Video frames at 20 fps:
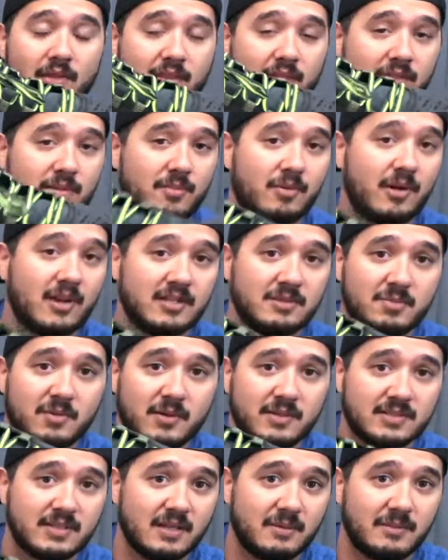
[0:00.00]
I think the price
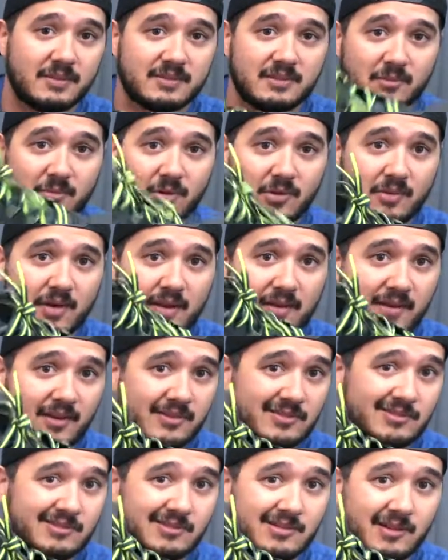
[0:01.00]
point's going to be somewhere around
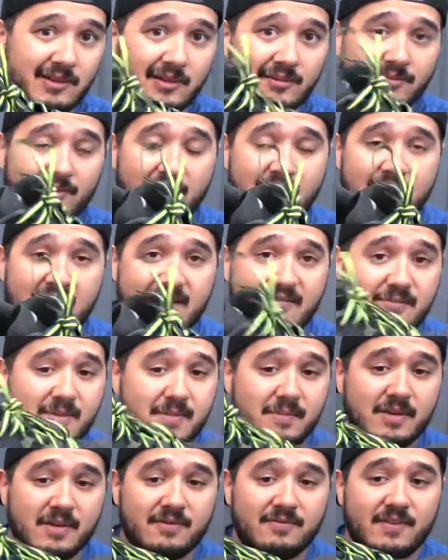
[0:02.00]
$135.
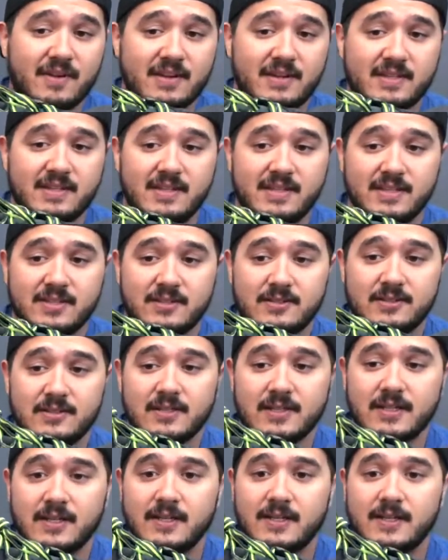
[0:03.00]
Maybe you can find a deal.